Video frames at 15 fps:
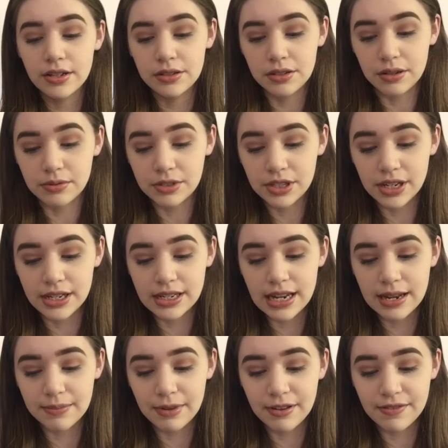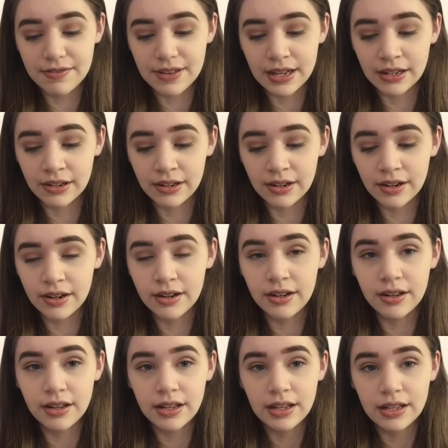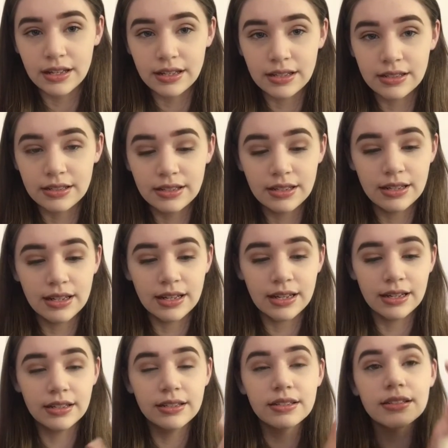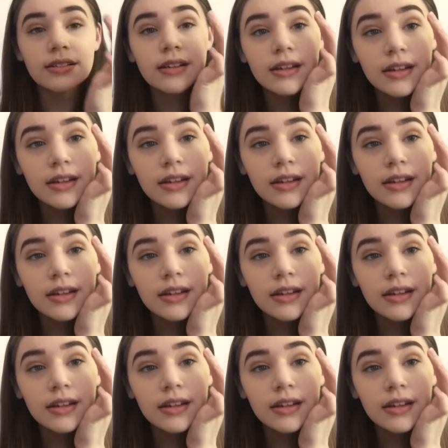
So I'm just going to take my finger into this.